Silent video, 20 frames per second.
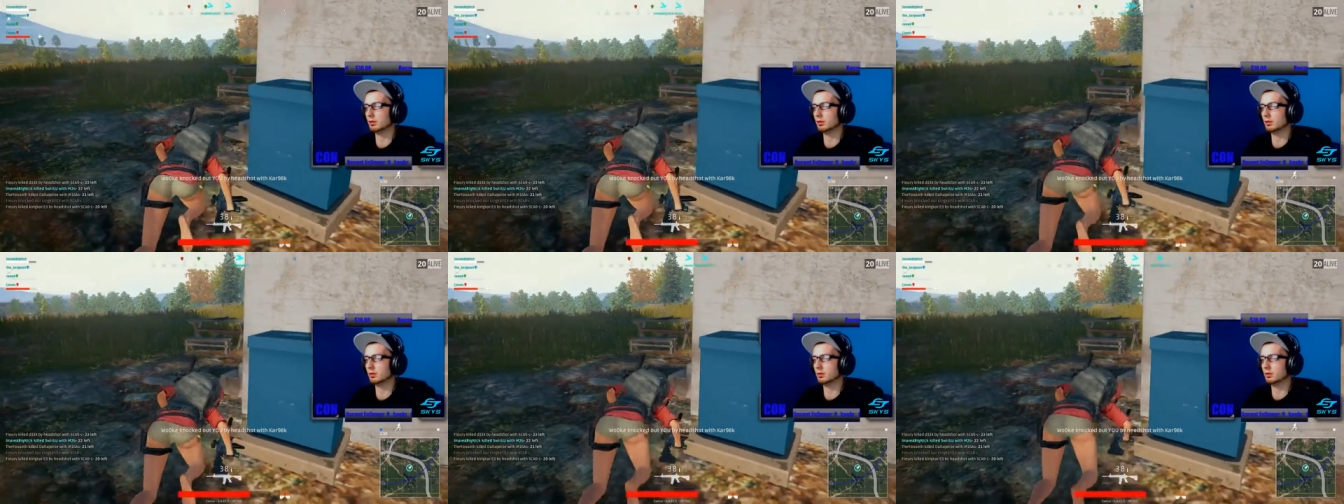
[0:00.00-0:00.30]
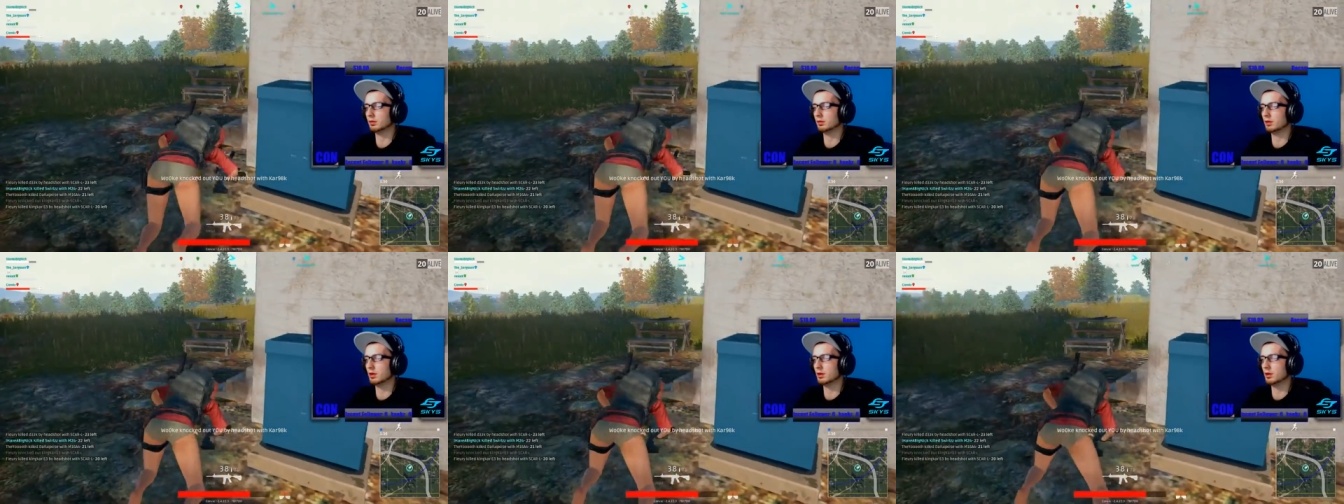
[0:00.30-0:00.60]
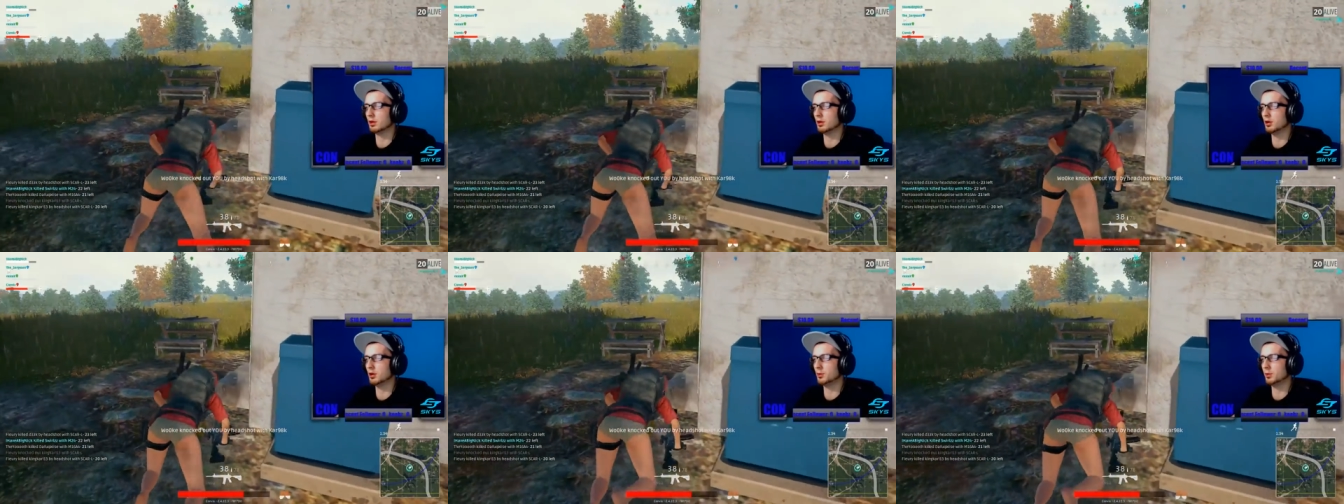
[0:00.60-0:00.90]
Yeah, you did.
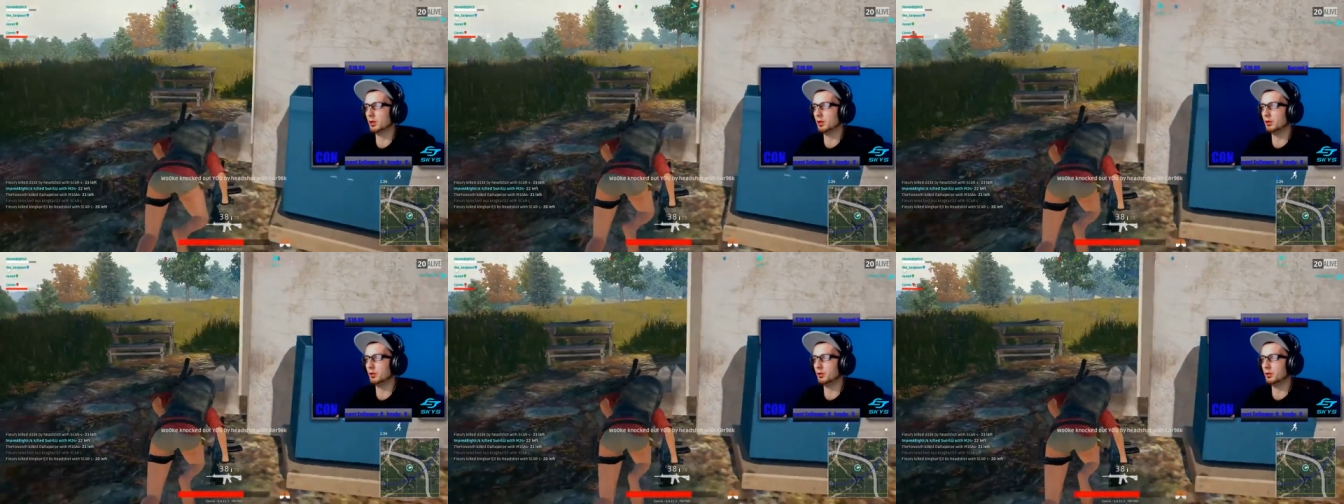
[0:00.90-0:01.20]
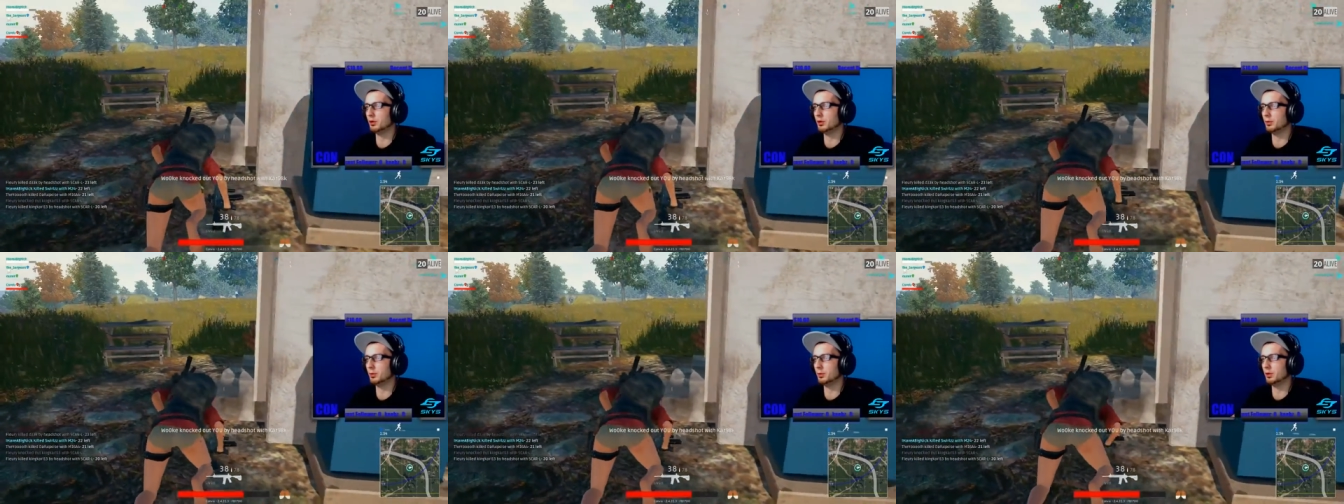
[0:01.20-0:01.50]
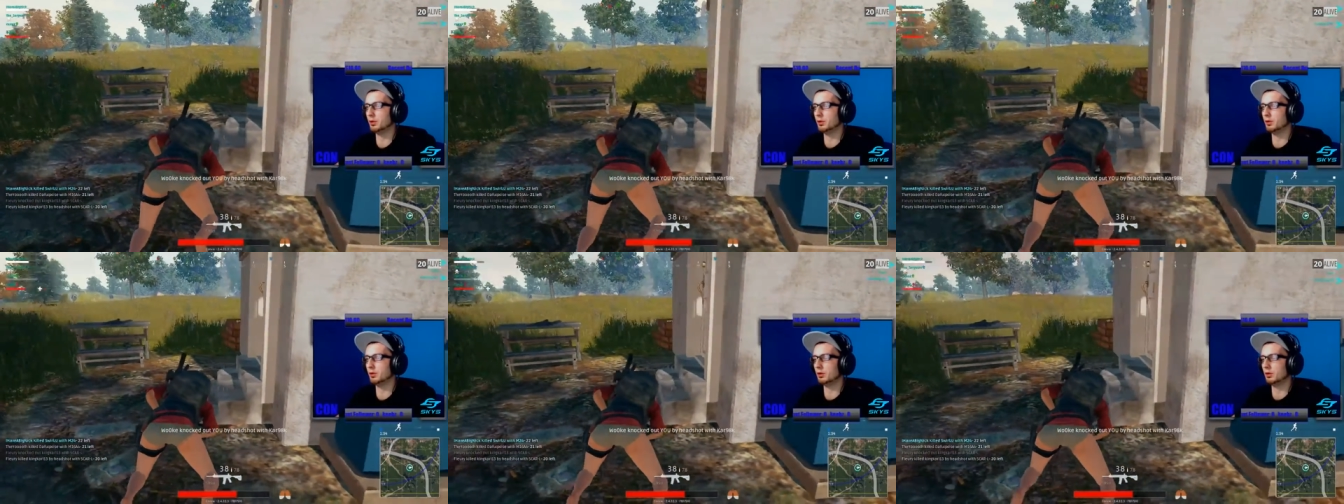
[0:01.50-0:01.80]
Open the door. Open
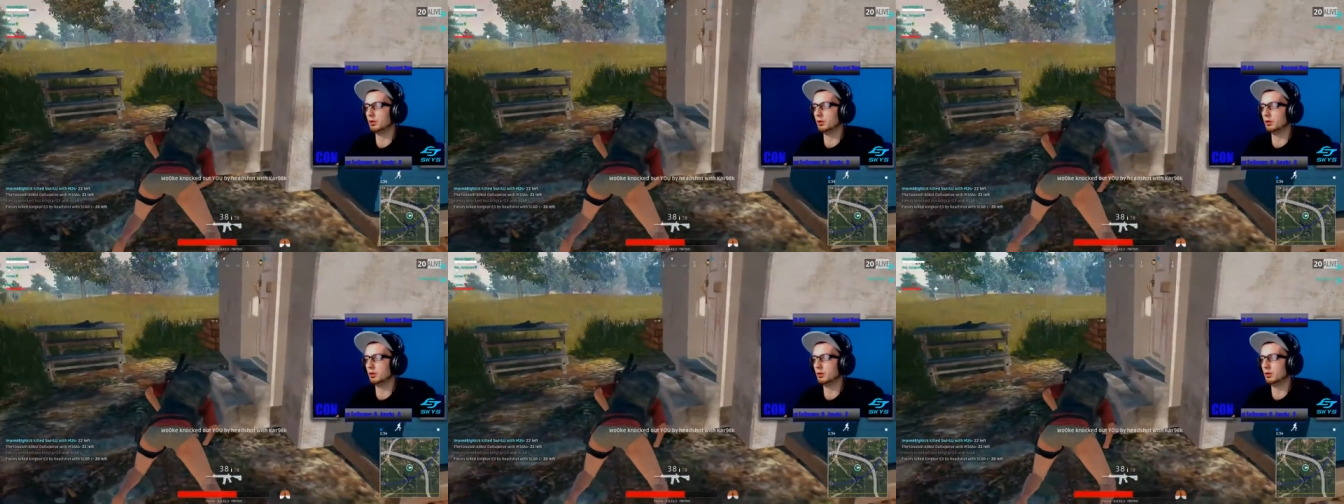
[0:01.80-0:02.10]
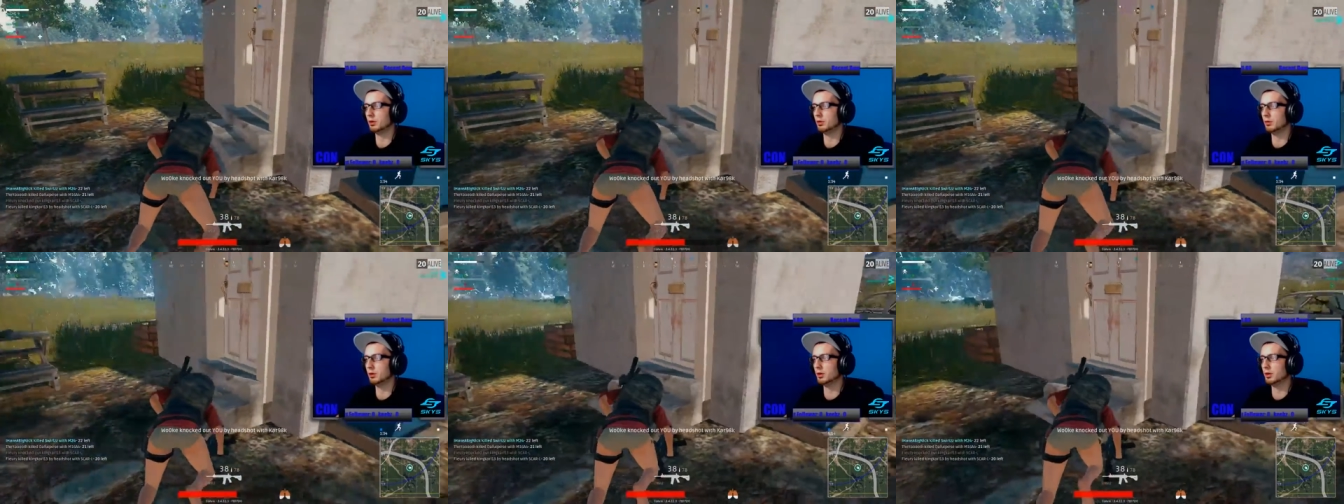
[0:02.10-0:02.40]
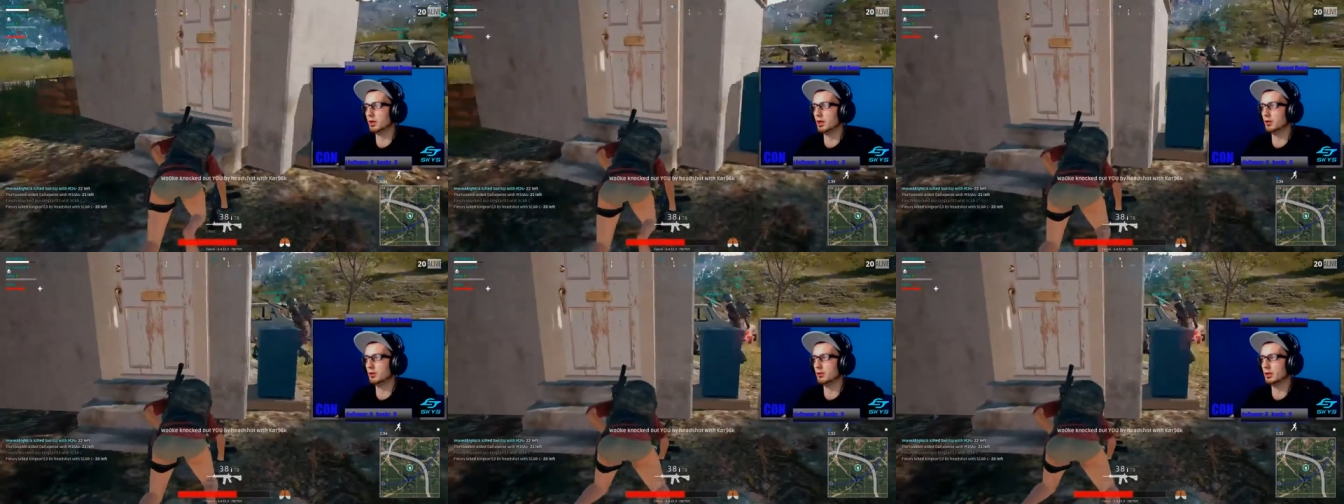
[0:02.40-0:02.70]
the door. I'm gonna
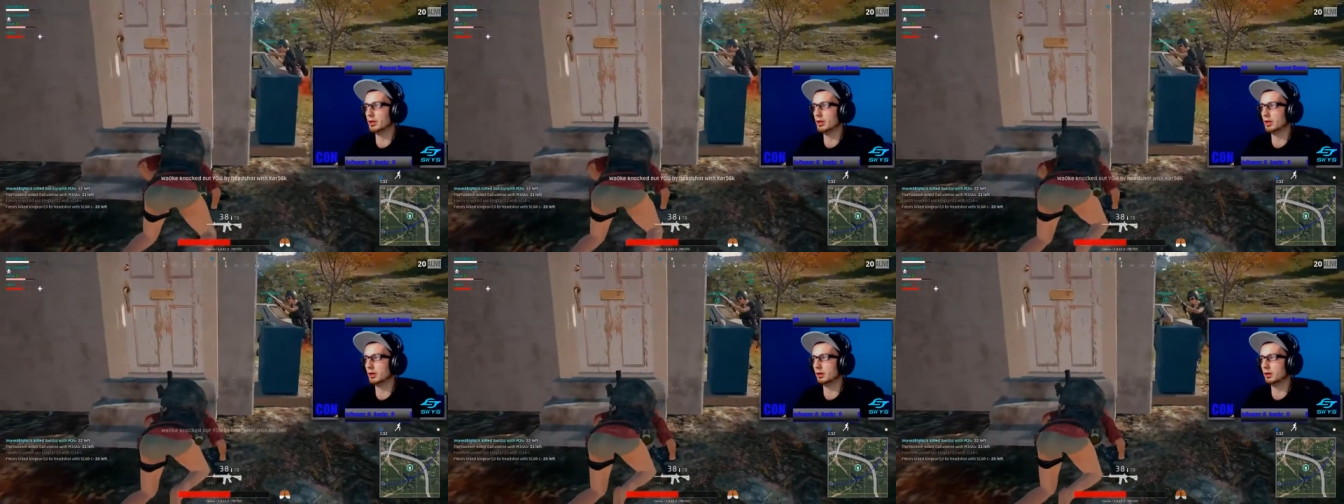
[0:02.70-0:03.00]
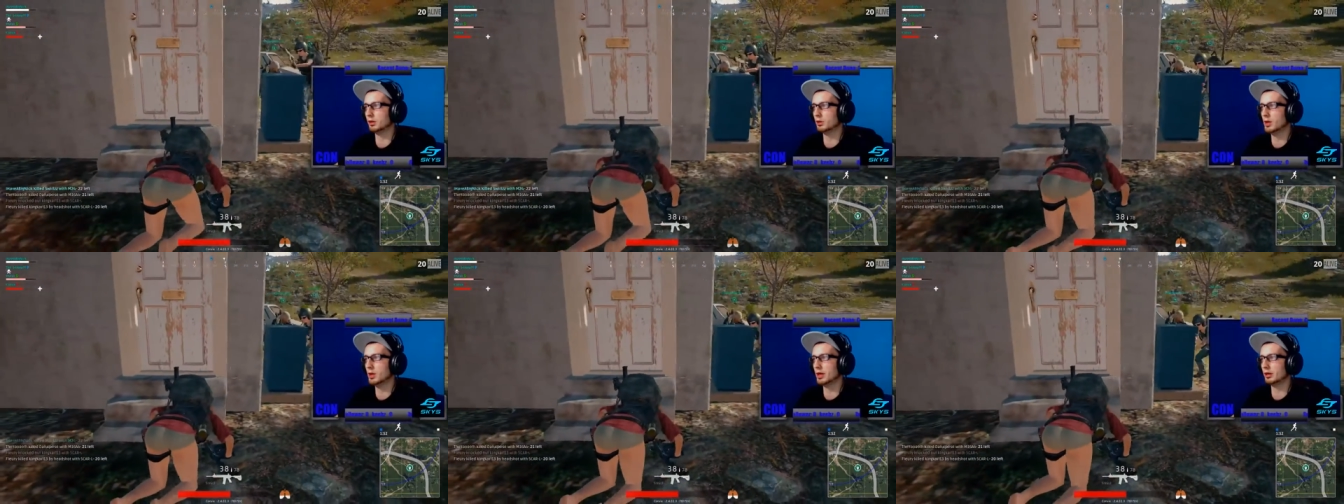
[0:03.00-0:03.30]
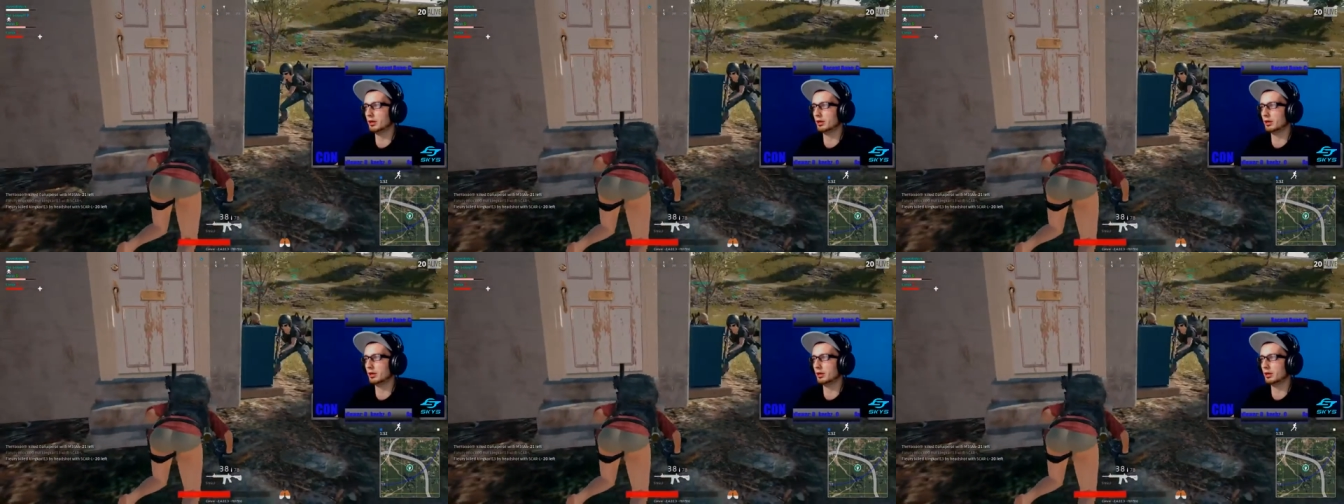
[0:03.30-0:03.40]
die quick. Quick.